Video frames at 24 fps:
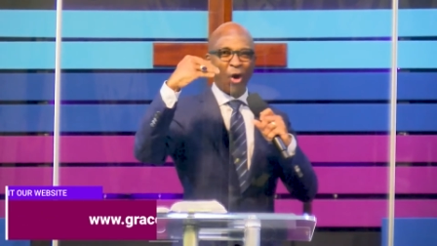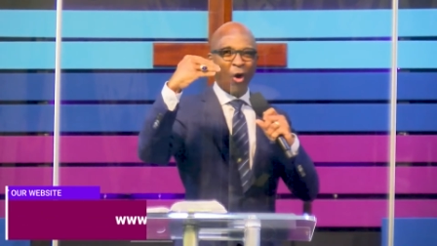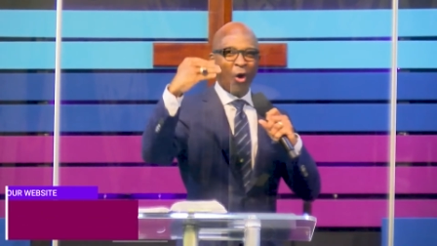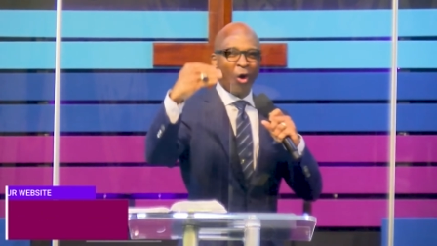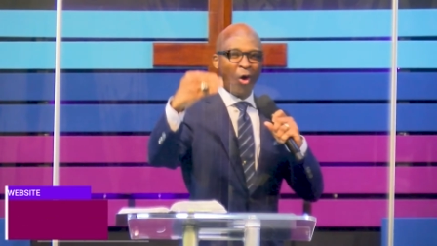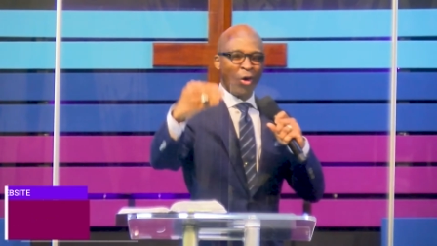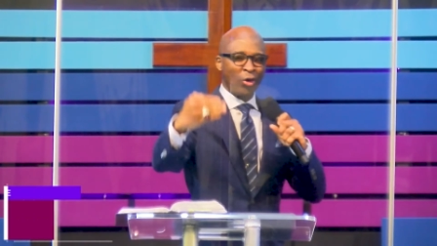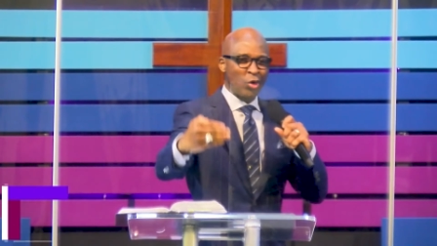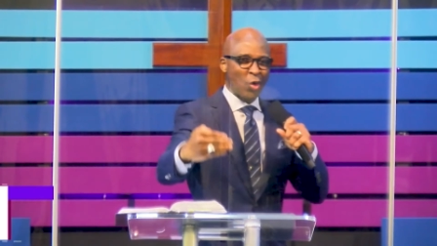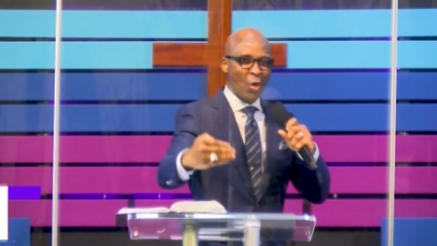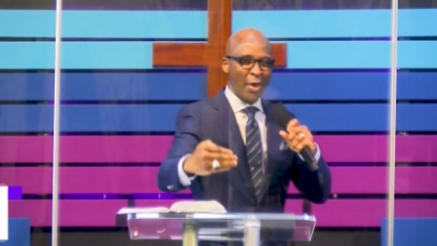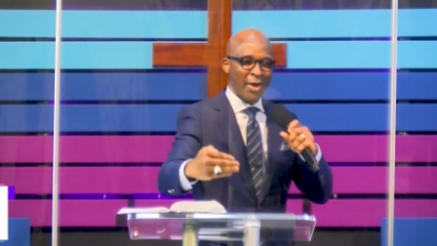
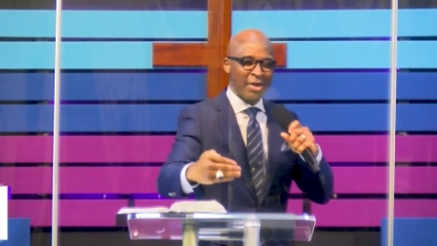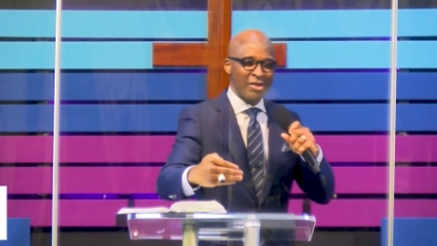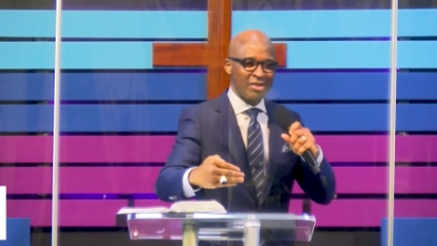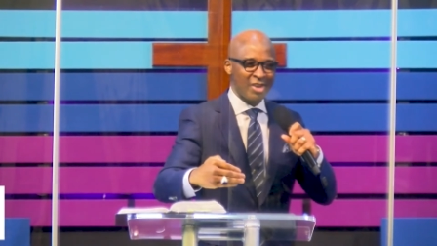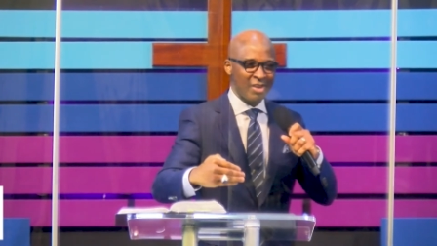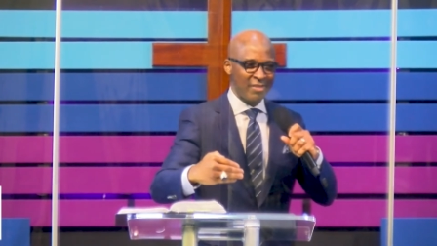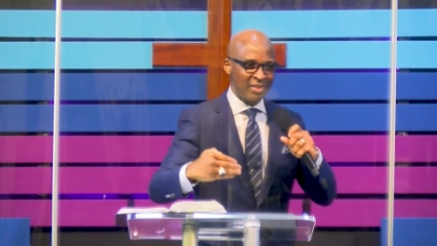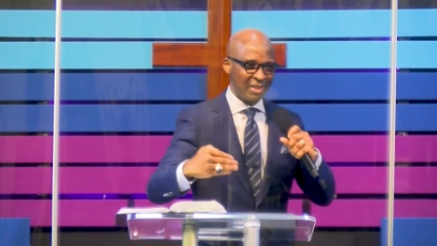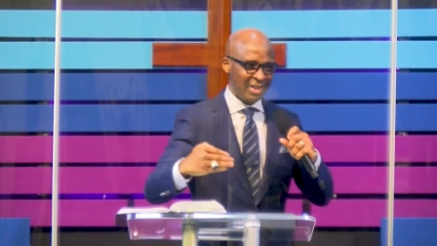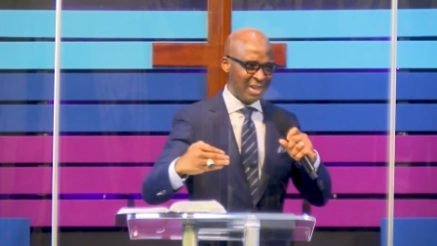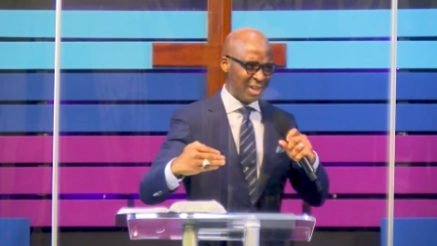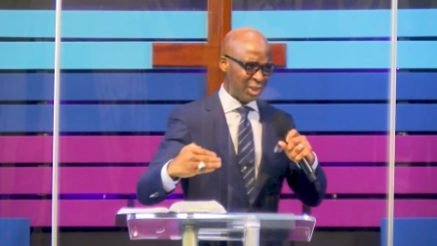ongoing
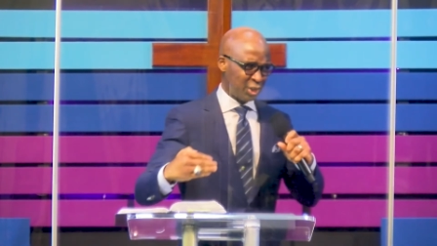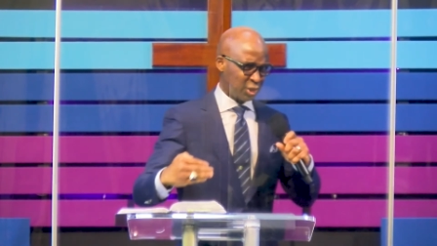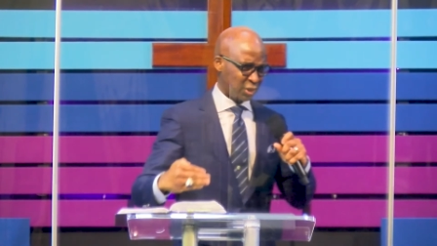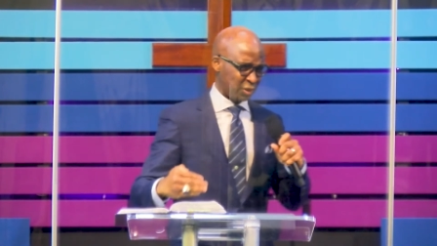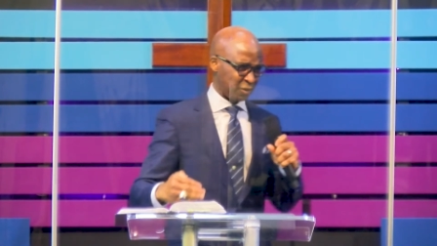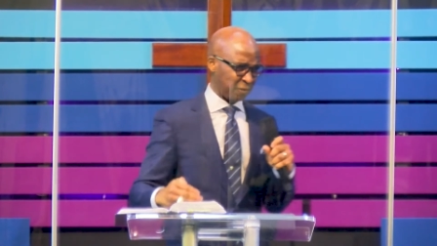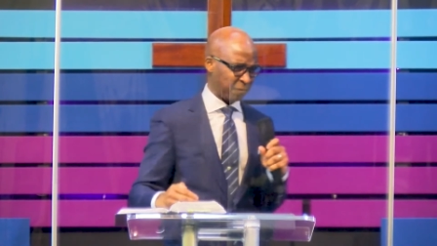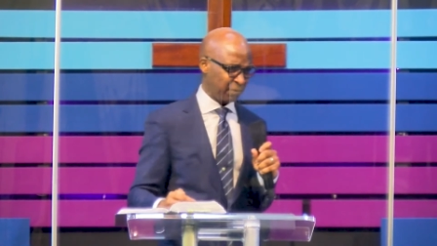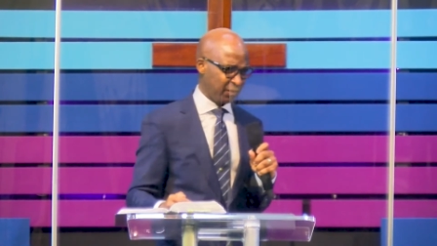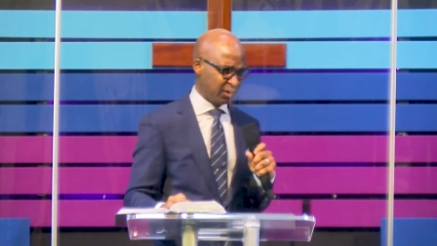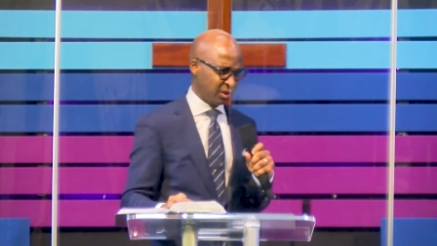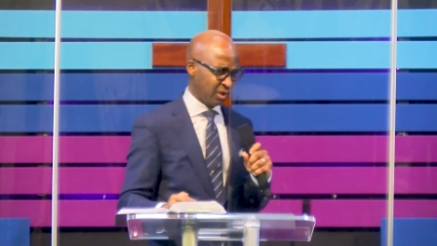
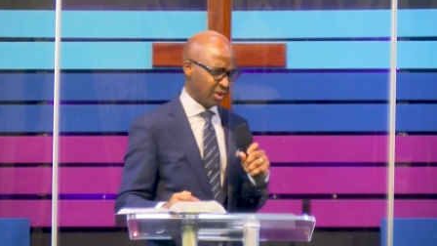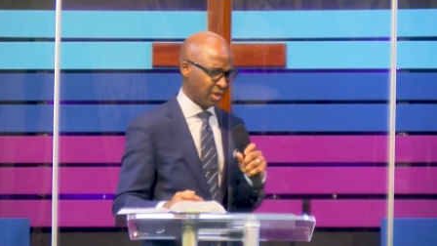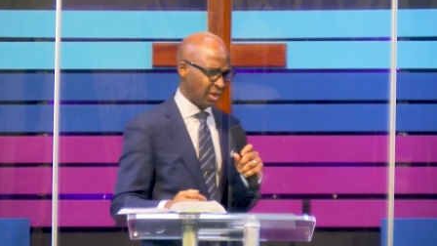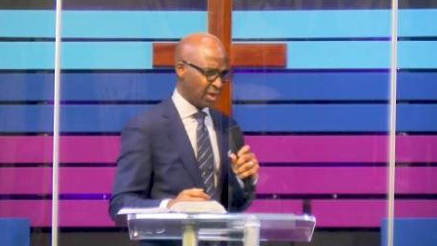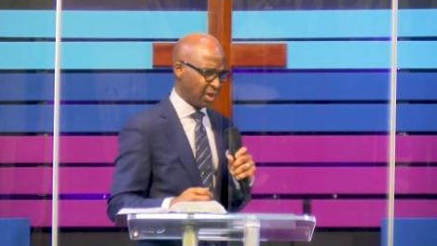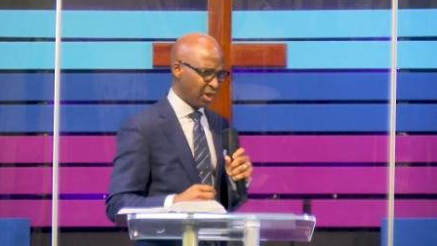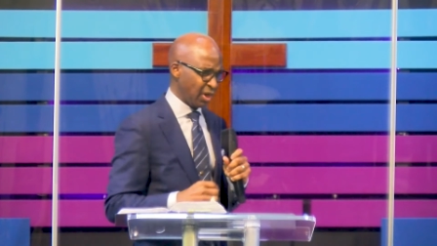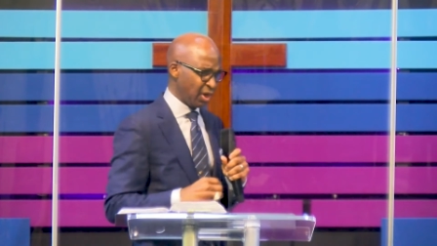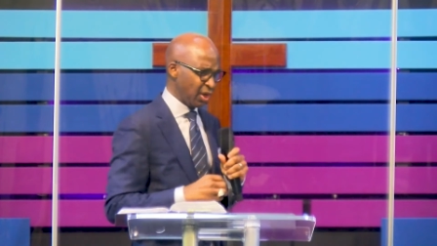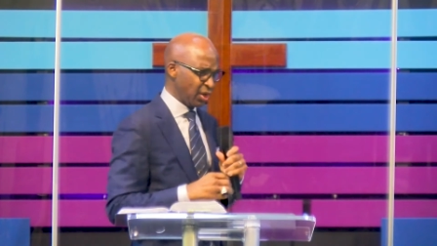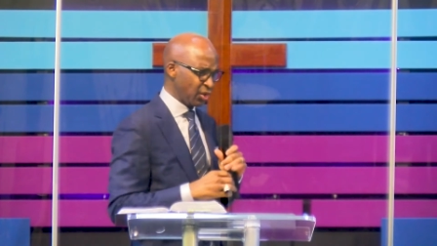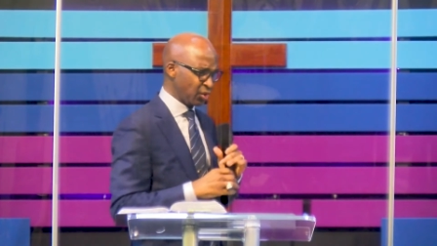revelation.
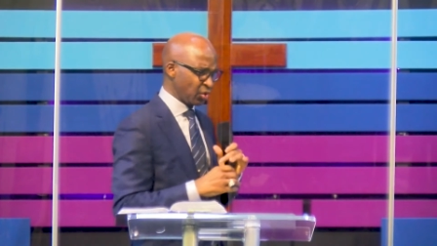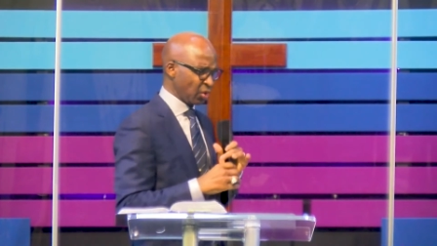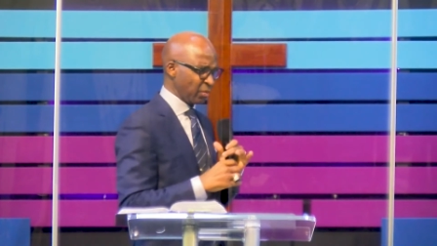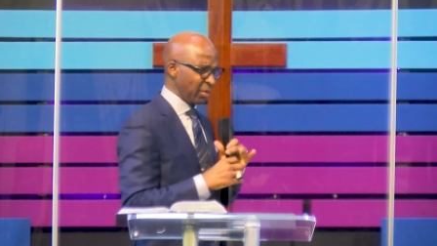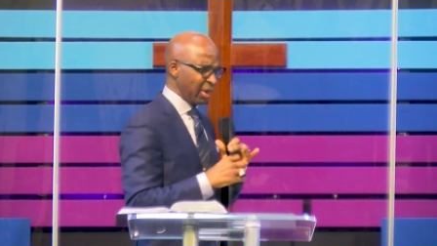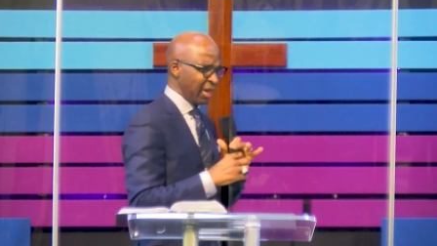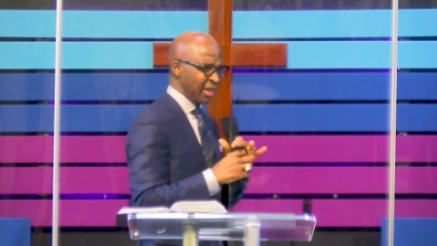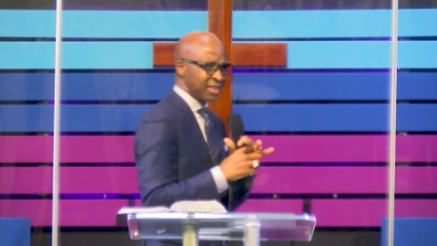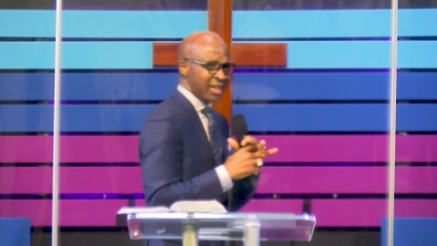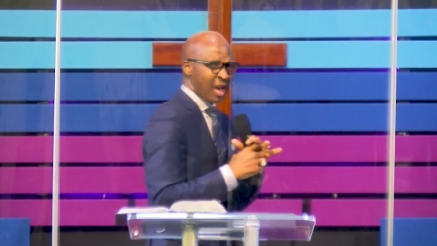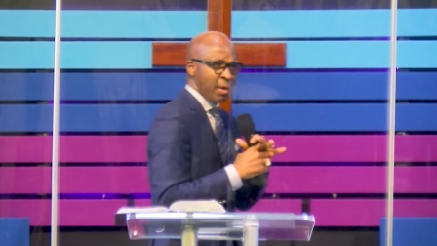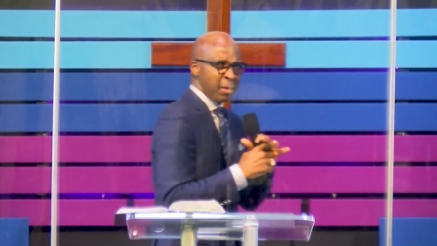So
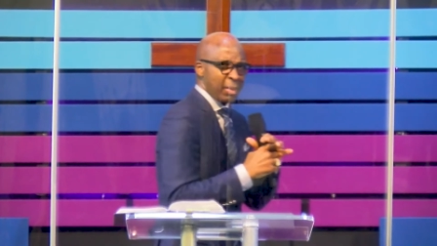many times